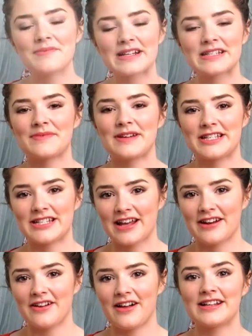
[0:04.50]
back to my
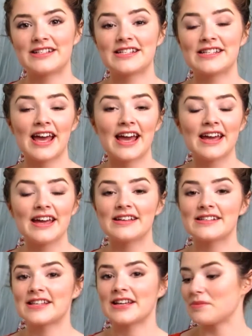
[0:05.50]
channel, and today
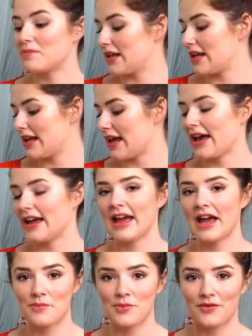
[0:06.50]
is going to be a
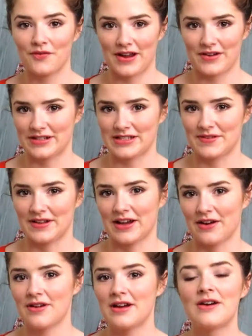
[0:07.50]
April favourites
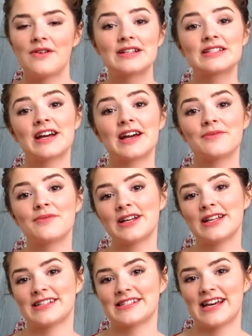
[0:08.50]
video, which I'm
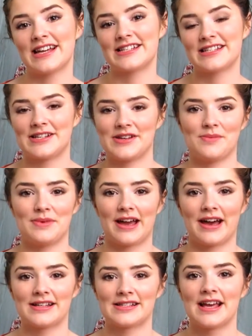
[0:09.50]
really excited to do
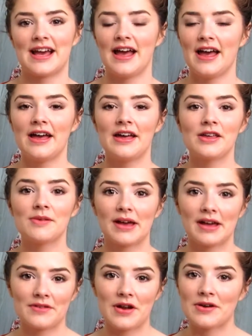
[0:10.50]
because you may
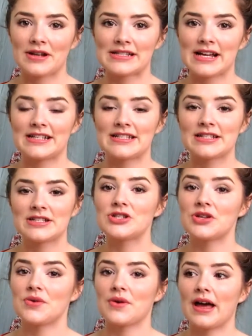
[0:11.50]
have noticed I didn't
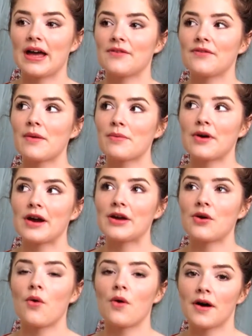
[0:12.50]
do a
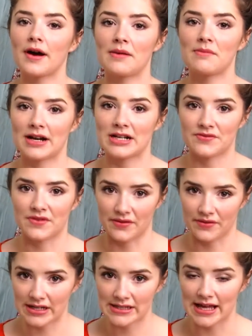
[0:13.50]
February or a March
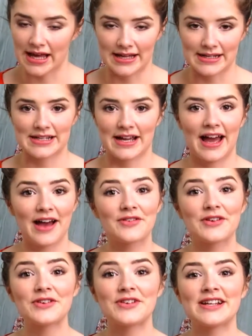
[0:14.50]
favourites, and I have
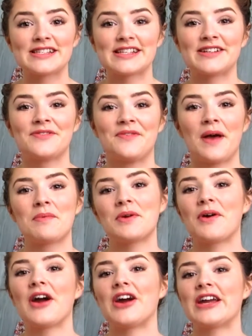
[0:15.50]
good reason.
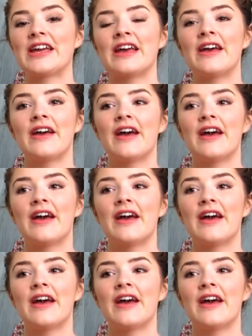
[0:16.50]
February